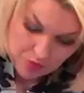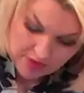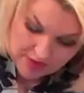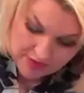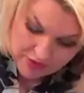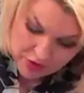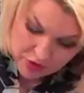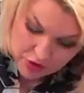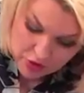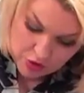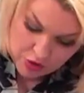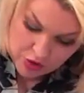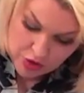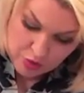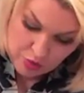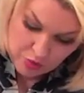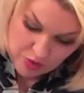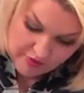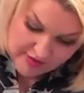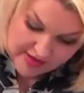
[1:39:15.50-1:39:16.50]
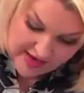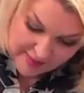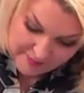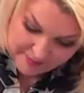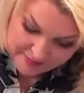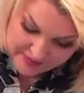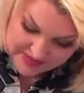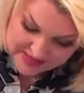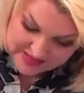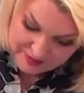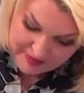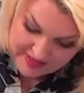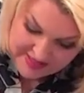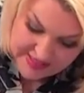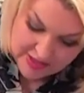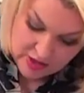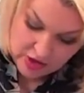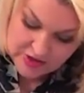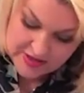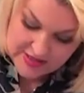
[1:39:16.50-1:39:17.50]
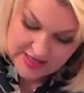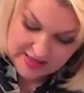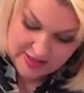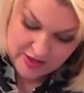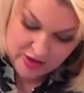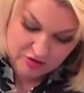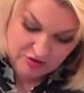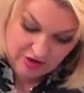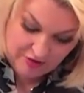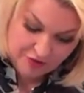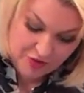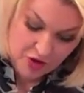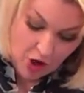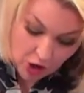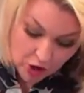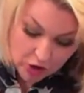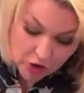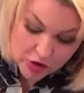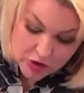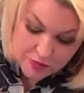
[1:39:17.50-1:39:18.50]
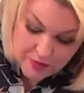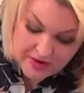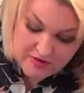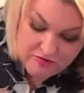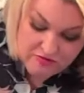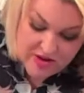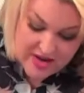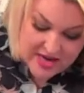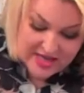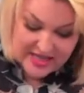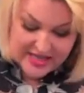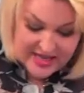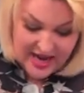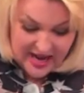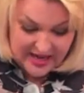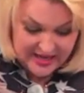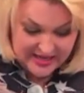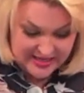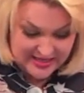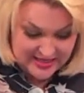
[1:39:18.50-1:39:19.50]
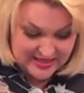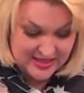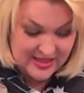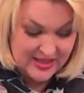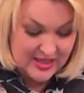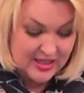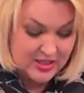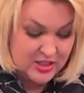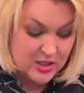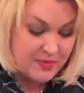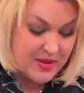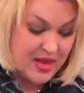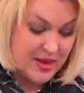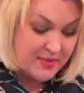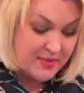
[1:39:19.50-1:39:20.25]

one in, then don't you worry. I'm Speedy Gonzalez crafting. Although it's been really nice to be